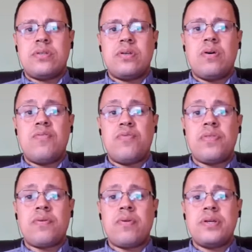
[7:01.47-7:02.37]
of
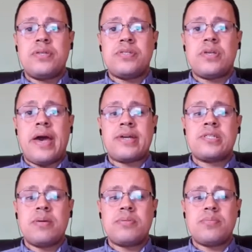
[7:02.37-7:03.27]
whether it is
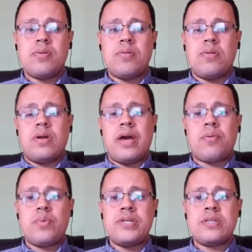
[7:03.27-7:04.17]
acceptable
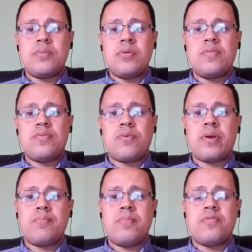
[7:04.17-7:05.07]
and reasonable
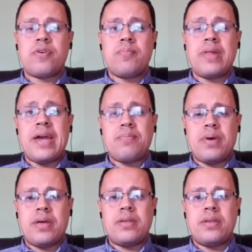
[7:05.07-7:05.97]
for a black
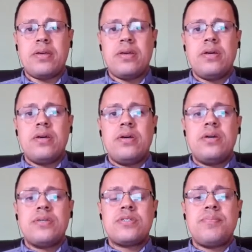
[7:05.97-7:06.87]
man
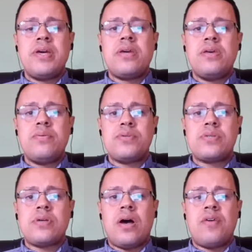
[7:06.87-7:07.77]
to make
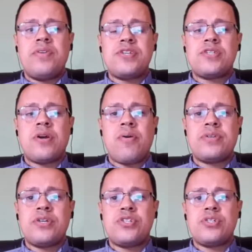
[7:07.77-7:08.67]
use of his
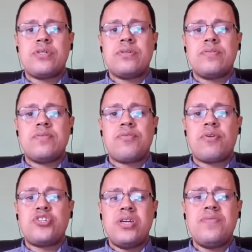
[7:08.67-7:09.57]
heritage for
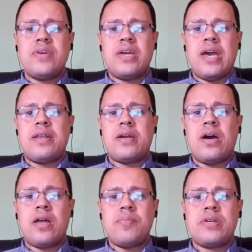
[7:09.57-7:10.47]
achieving an
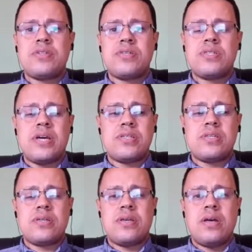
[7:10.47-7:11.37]
economic
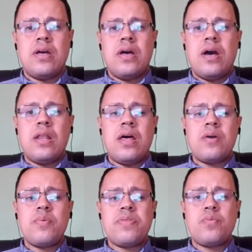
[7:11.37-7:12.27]
success
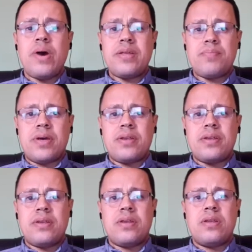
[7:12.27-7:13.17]
along with the white man,
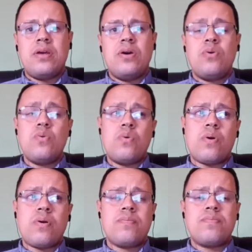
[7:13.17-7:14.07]

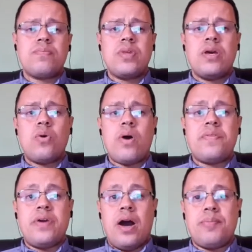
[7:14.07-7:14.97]
or,
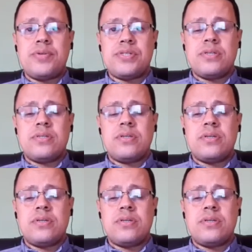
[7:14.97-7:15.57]
quite the opposite,